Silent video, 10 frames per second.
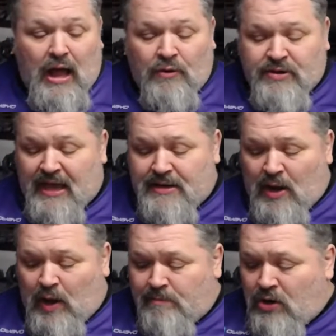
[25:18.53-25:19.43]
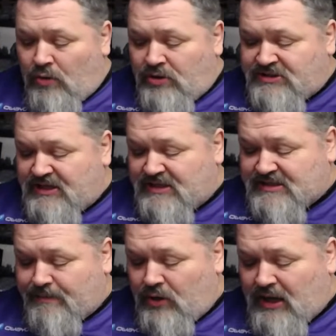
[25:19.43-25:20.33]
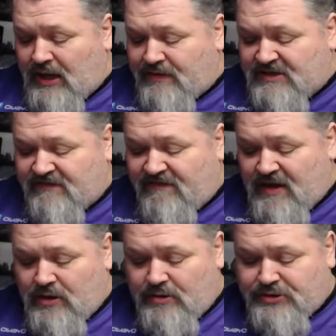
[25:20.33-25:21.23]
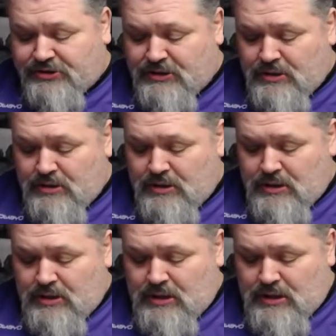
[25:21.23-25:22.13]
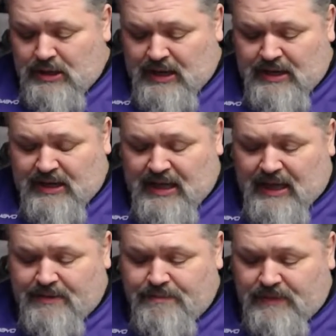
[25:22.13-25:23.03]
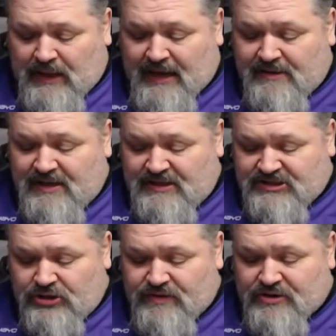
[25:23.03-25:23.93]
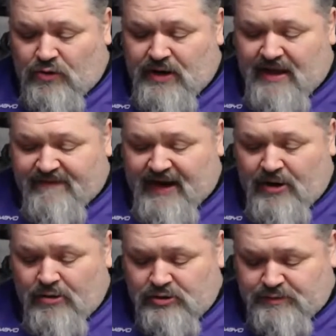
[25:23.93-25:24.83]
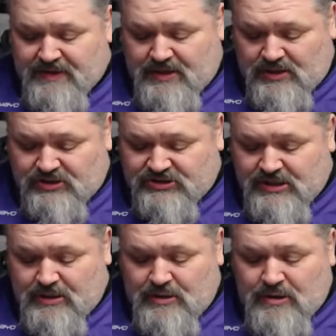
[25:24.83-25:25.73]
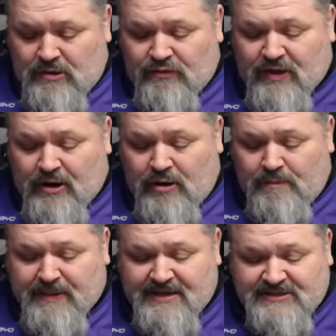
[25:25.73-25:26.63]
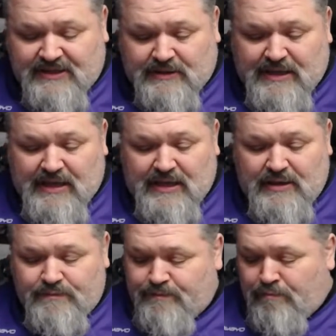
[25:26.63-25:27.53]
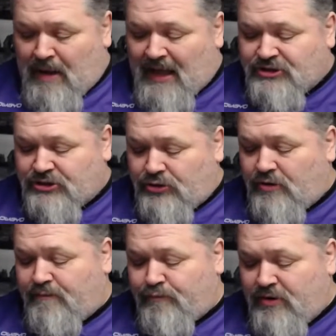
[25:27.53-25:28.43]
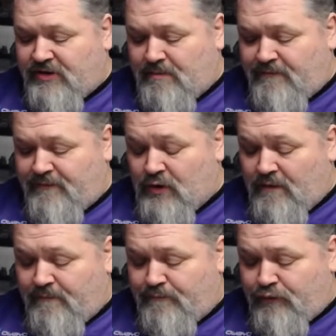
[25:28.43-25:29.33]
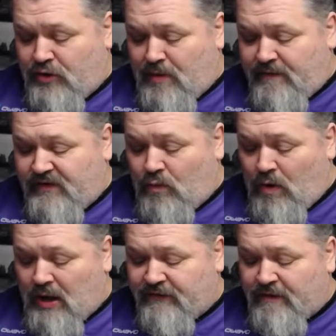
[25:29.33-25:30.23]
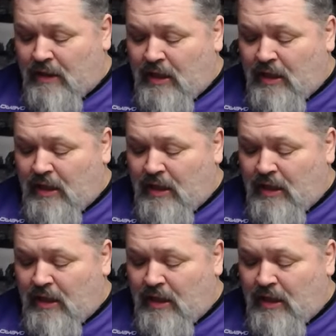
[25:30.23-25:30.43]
Okay, now I'm noticing, because I'm looking at these figures, and again, like these here, they don't have arrows because they're basically modular, print them, put them however you want.